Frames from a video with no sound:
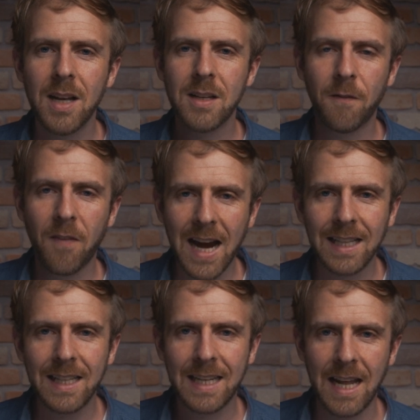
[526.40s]
to
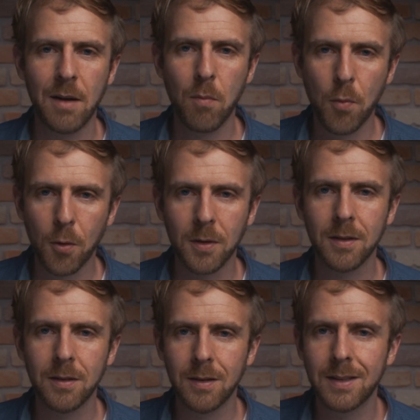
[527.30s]
finally getting more
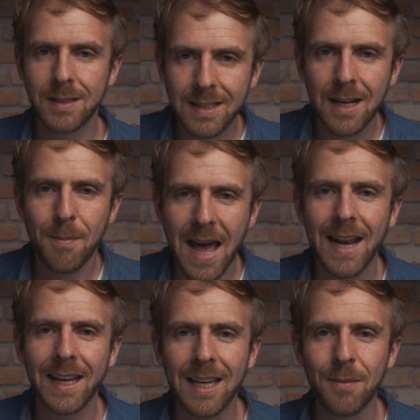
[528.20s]

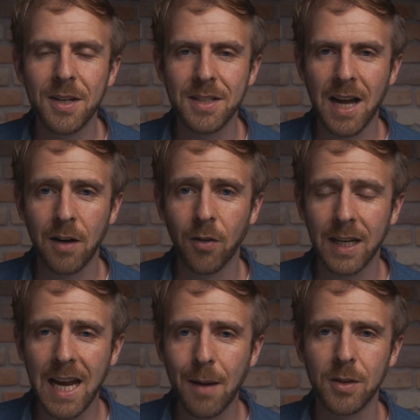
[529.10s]
cinematic image out of our
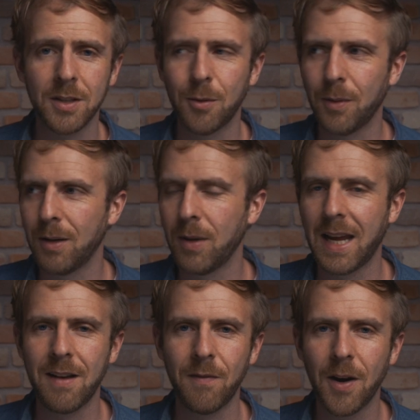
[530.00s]
cameras. We
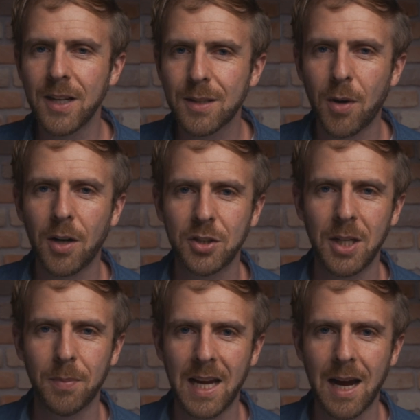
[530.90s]
had very small
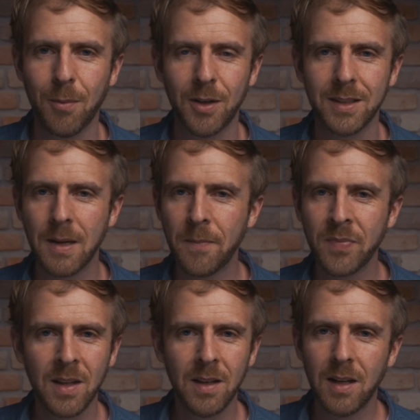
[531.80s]
chip cameras,
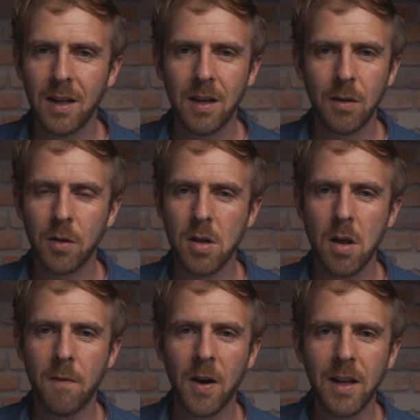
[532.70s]

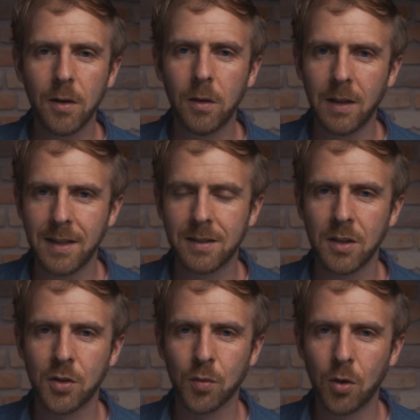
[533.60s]
very little lens
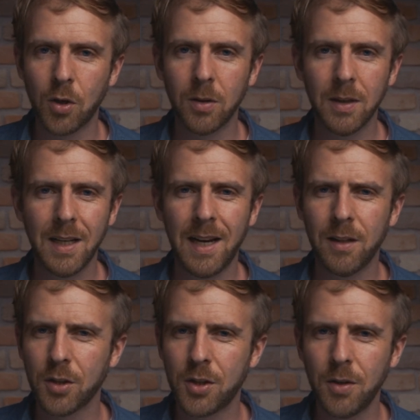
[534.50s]
control,
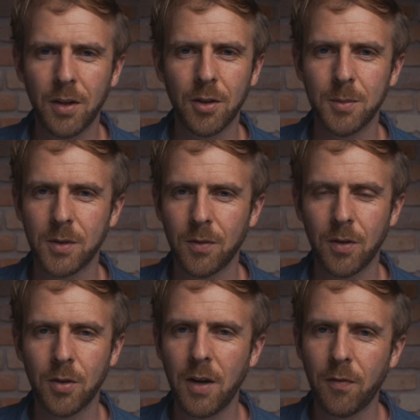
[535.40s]
and they're shooting
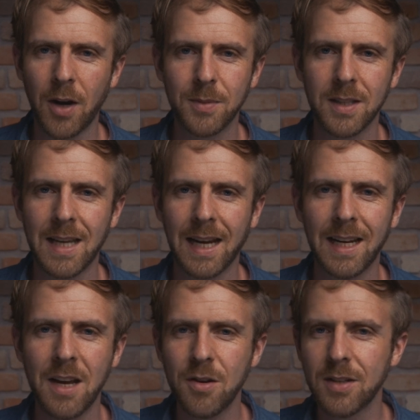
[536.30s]
30 frames a
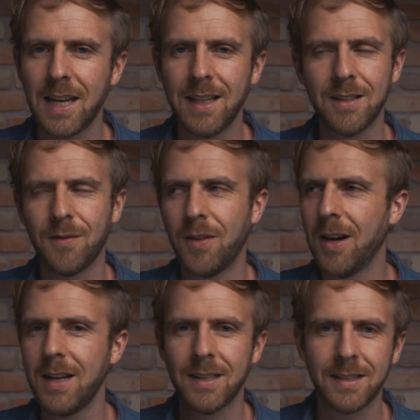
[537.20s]
second, and you just had this
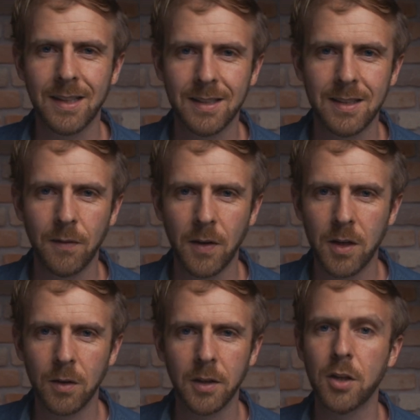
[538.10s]
very disgusting
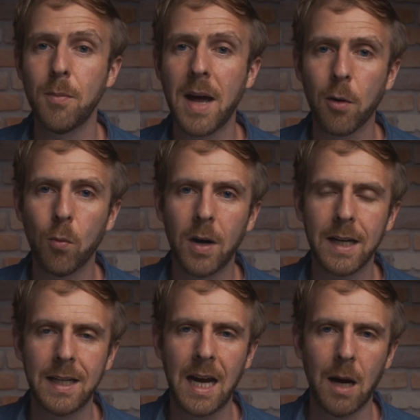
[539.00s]
video look no matter
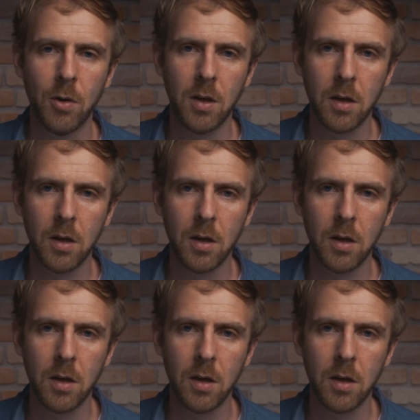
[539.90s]
what camera you